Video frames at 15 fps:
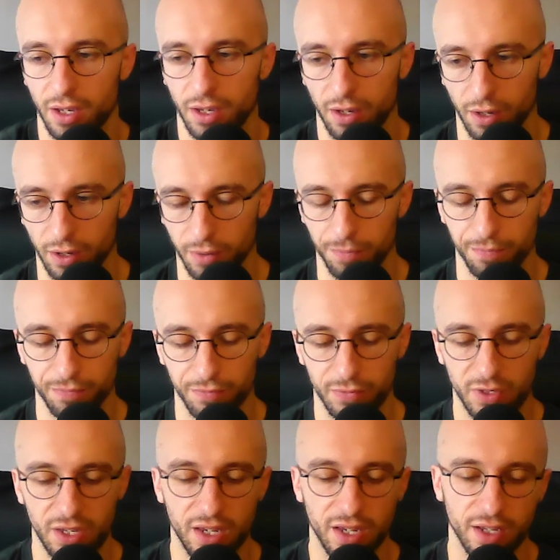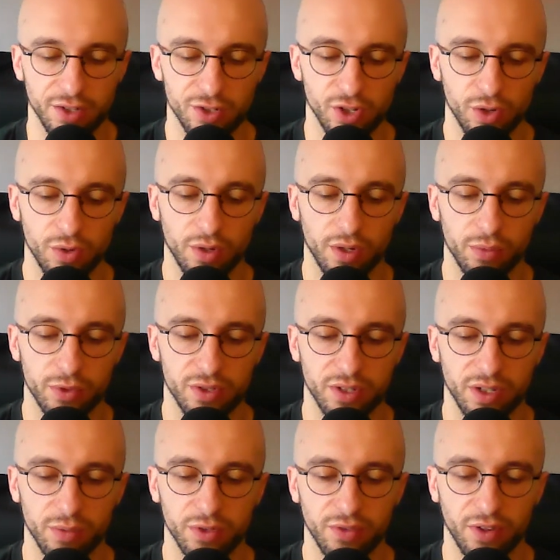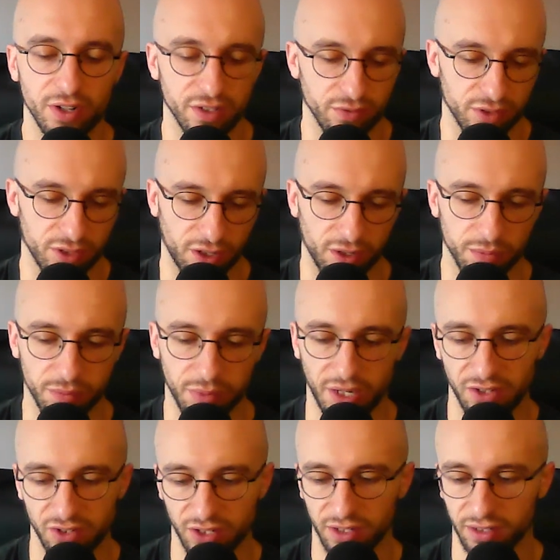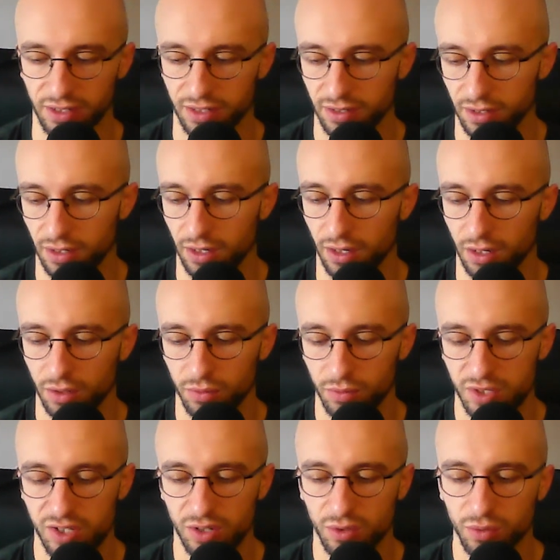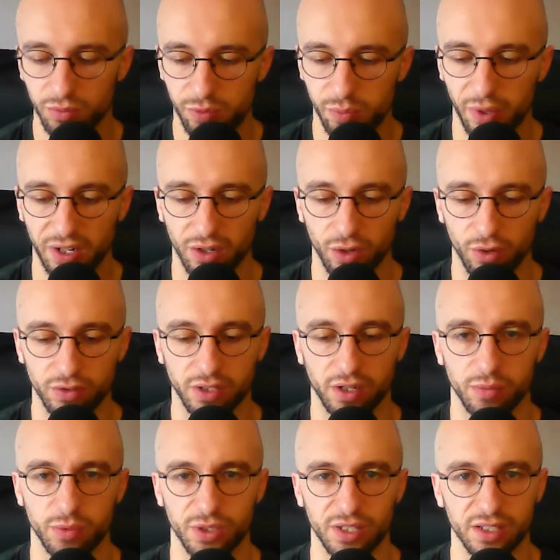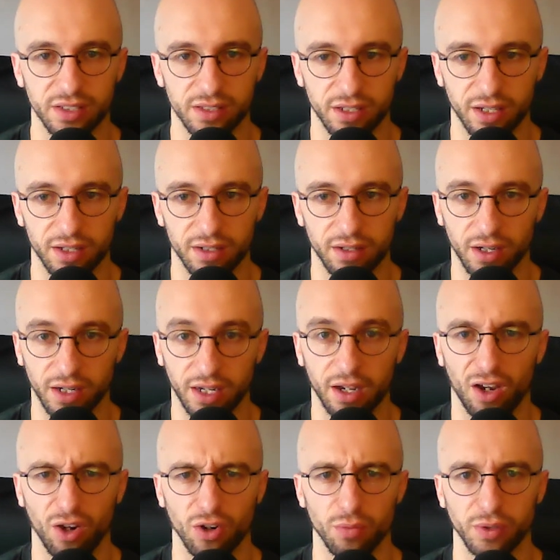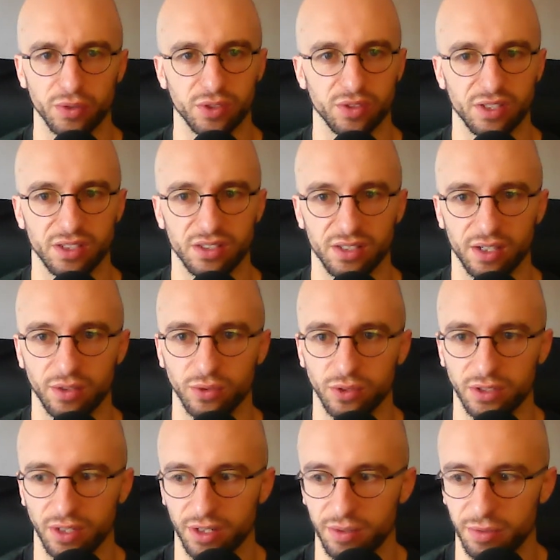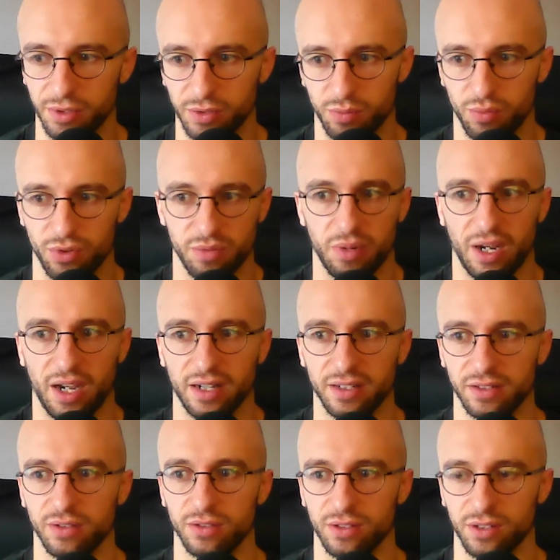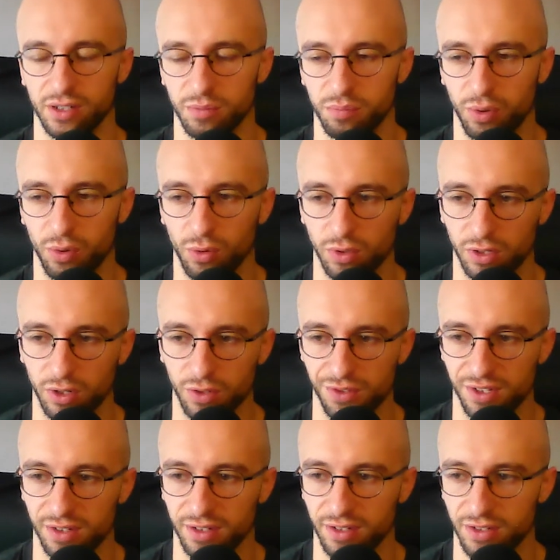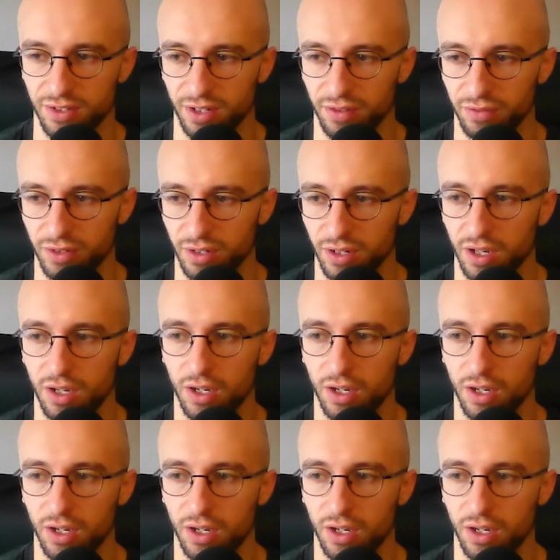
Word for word: Um, yeah, so it was it was a very different time. Basically, uh, we still spent a lot of time on the internet. Like at home, I was on the internet all the time, and it was pretty bad. You know, I was looking at porn constantly and stuff, and